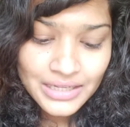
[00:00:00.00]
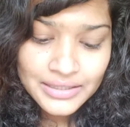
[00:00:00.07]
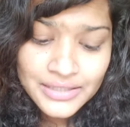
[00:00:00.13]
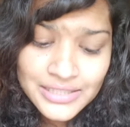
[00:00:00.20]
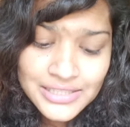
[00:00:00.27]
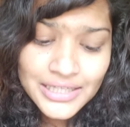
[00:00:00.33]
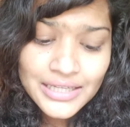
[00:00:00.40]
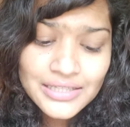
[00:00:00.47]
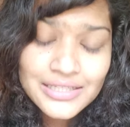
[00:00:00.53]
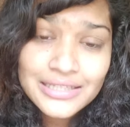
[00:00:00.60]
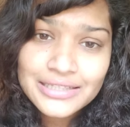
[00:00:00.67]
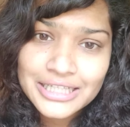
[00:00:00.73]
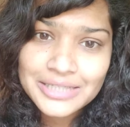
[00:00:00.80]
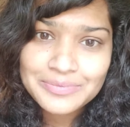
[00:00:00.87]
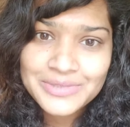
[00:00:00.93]
they change
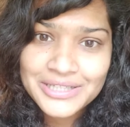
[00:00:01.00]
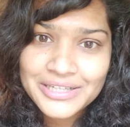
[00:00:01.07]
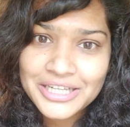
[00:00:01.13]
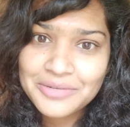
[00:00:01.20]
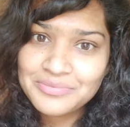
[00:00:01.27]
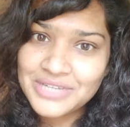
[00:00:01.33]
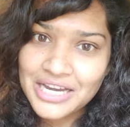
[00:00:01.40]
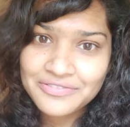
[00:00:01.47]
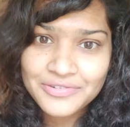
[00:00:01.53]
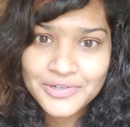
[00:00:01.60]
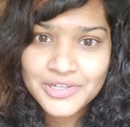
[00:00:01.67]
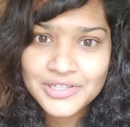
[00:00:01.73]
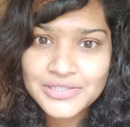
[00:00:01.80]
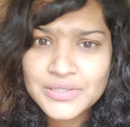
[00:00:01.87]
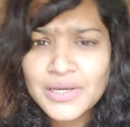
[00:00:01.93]
and keep their name
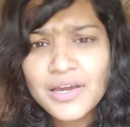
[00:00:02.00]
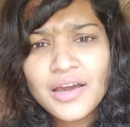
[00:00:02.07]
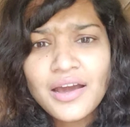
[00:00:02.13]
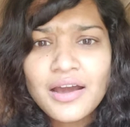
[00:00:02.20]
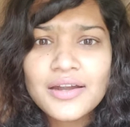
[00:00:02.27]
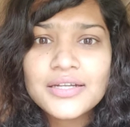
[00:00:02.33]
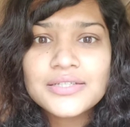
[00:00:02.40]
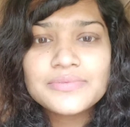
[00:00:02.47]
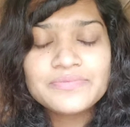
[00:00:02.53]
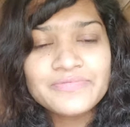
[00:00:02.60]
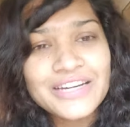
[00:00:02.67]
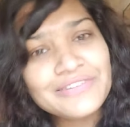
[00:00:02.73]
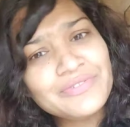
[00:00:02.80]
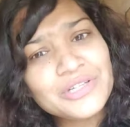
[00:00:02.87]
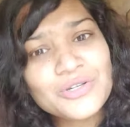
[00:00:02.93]
Daffodils. And
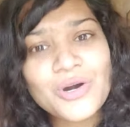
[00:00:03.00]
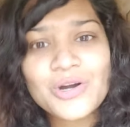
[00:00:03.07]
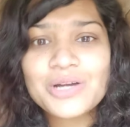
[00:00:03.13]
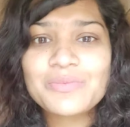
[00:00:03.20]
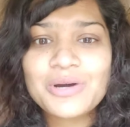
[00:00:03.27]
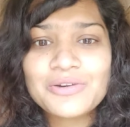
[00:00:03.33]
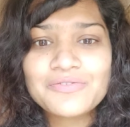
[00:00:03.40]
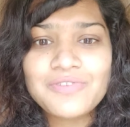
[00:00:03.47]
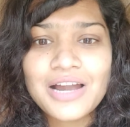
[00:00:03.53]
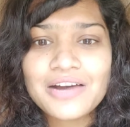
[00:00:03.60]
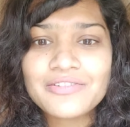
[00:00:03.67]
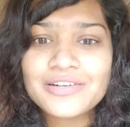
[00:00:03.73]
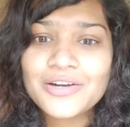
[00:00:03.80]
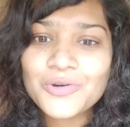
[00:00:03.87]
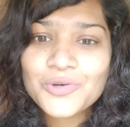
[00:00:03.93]
when we talk about
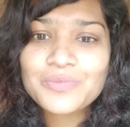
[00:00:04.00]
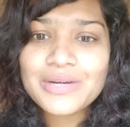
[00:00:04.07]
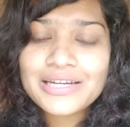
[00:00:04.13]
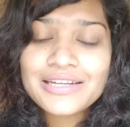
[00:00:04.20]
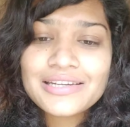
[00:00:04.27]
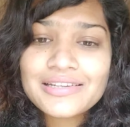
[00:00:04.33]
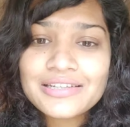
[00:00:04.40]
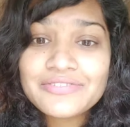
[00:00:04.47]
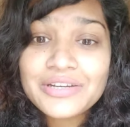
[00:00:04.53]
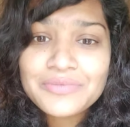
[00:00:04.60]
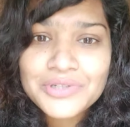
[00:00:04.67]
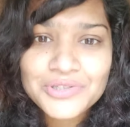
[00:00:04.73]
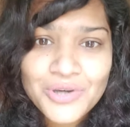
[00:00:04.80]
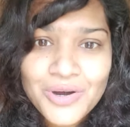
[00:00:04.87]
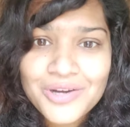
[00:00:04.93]
flower, automatically when
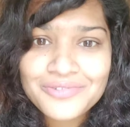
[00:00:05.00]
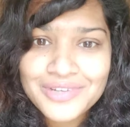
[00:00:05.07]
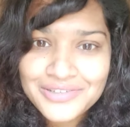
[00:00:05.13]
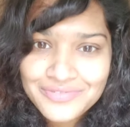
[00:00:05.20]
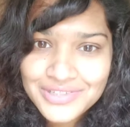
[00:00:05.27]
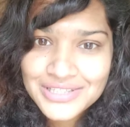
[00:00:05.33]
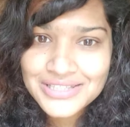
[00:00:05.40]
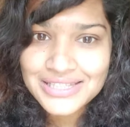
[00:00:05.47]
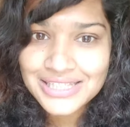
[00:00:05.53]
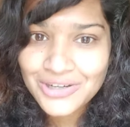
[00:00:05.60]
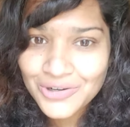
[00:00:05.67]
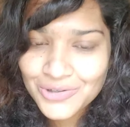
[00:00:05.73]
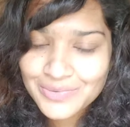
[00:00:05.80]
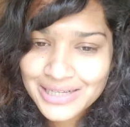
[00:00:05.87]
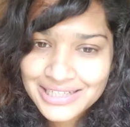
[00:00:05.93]
we see,
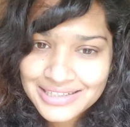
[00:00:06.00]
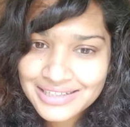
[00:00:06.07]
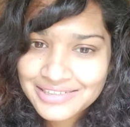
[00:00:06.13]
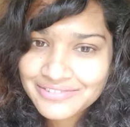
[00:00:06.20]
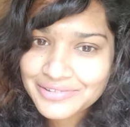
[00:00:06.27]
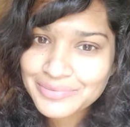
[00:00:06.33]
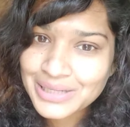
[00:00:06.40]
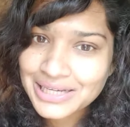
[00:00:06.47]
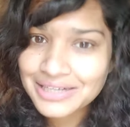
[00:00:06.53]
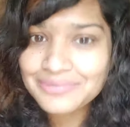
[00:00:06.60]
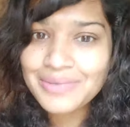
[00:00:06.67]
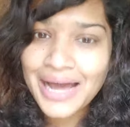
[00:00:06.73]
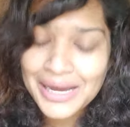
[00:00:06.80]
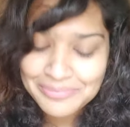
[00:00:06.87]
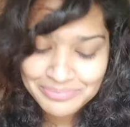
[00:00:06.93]
automatically we become
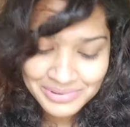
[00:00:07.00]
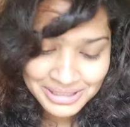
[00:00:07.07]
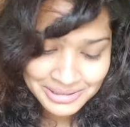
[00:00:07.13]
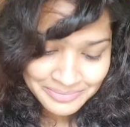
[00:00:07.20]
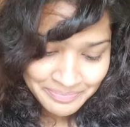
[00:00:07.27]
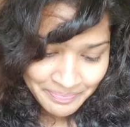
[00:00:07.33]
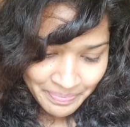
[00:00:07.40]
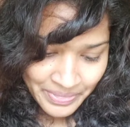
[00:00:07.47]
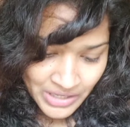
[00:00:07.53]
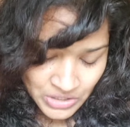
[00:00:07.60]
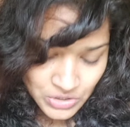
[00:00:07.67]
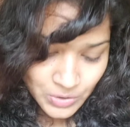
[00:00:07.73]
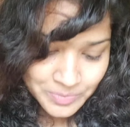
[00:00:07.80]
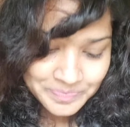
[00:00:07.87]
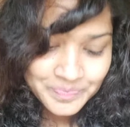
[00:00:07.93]
happy.
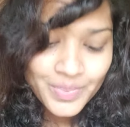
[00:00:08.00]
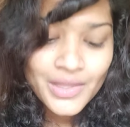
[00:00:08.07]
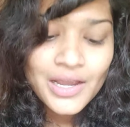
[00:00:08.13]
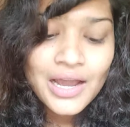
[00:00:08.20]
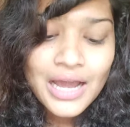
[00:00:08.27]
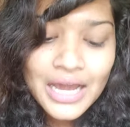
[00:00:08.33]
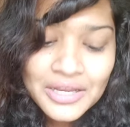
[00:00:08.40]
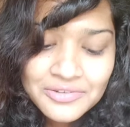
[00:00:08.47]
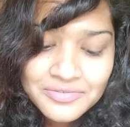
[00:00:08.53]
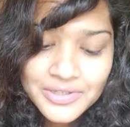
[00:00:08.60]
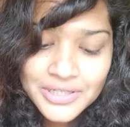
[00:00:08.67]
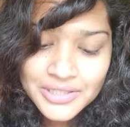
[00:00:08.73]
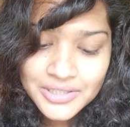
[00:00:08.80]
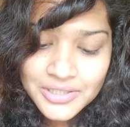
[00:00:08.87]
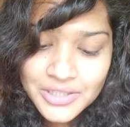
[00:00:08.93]
So I
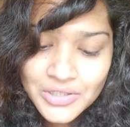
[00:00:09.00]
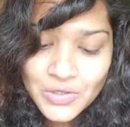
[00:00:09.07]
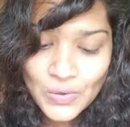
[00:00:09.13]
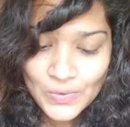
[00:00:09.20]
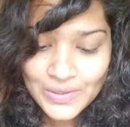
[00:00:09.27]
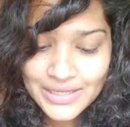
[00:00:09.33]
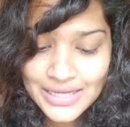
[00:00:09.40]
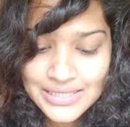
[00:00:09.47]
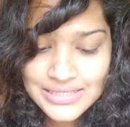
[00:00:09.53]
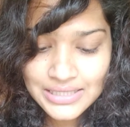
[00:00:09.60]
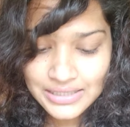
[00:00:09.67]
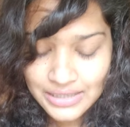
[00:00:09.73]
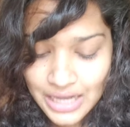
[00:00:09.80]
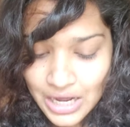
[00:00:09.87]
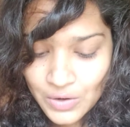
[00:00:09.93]
wandered lonely as a
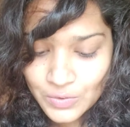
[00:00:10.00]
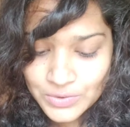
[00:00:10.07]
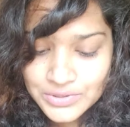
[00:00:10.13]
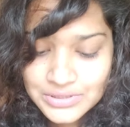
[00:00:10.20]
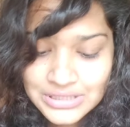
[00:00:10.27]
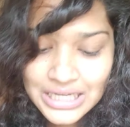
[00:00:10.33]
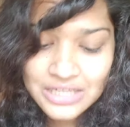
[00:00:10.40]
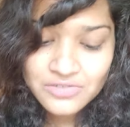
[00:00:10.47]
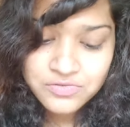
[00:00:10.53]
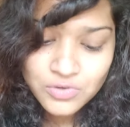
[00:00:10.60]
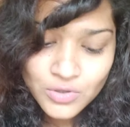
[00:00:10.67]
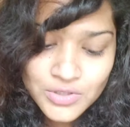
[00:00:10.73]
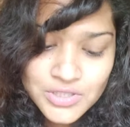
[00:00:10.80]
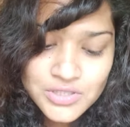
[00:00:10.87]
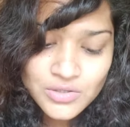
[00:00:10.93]
cloud that
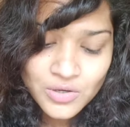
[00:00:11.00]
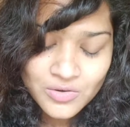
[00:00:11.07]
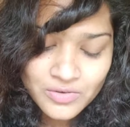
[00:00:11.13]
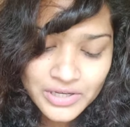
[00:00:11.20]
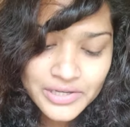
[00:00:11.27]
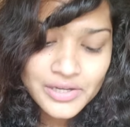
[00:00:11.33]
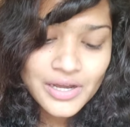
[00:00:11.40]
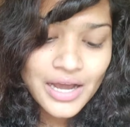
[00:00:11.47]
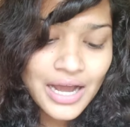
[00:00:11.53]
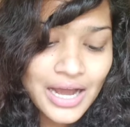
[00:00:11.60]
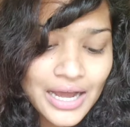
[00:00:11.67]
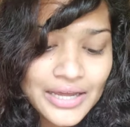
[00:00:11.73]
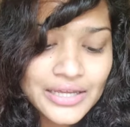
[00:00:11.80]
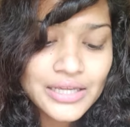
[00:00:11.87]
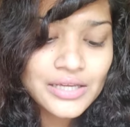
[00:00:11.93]
floats on
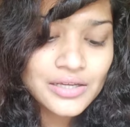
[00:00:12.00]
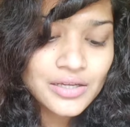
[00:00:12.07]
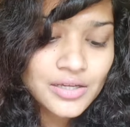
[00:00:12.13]
high